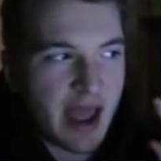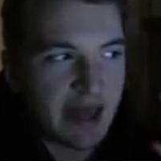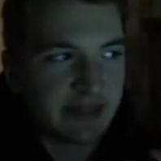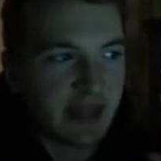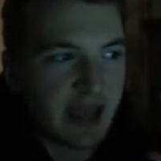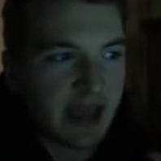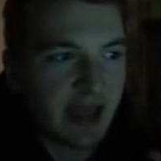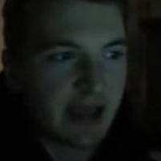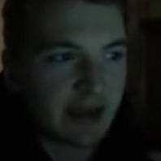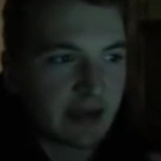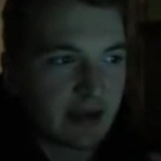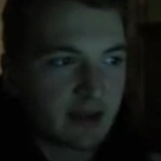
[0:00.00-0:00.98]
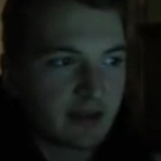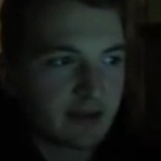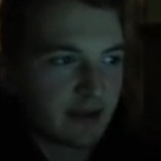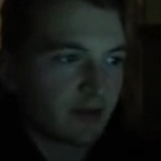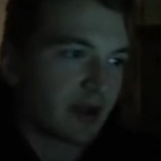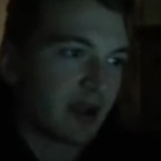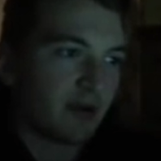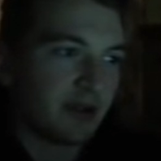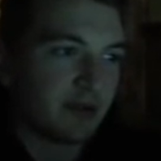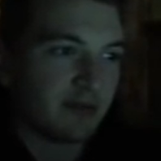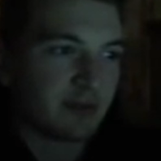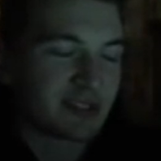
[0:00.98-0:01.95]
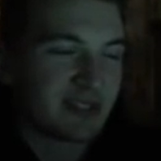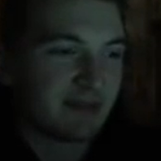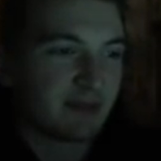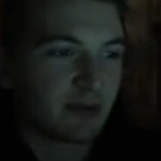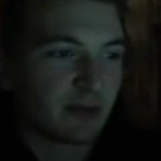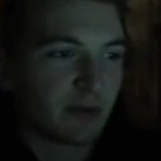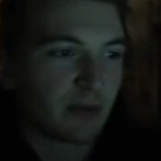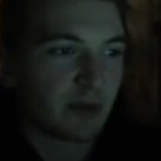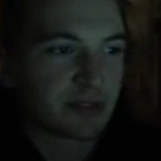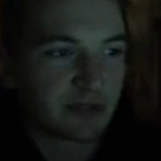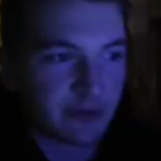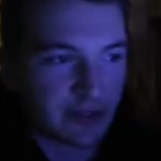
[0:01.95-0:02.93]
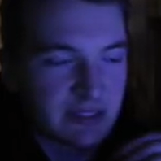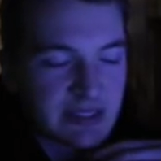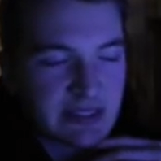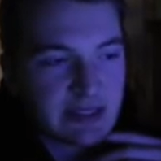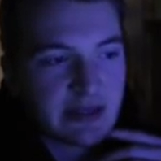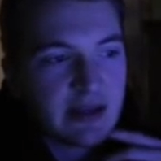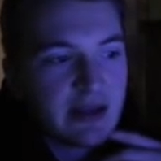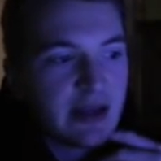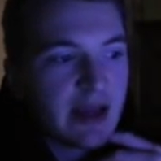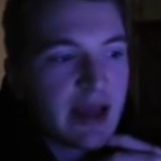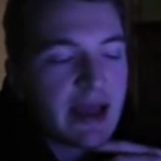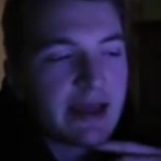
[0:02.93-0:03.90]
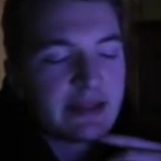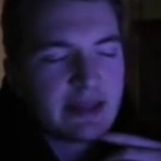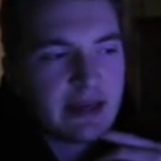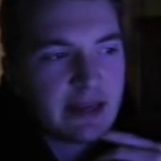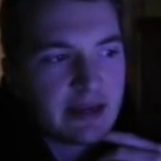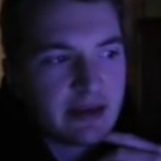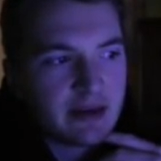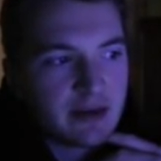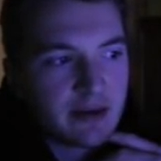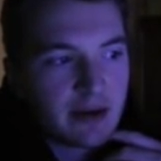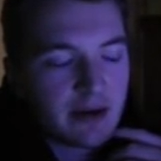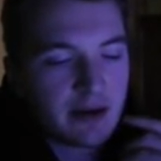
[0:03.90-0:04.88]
And then, there we go, you have received the rewards for the season. And then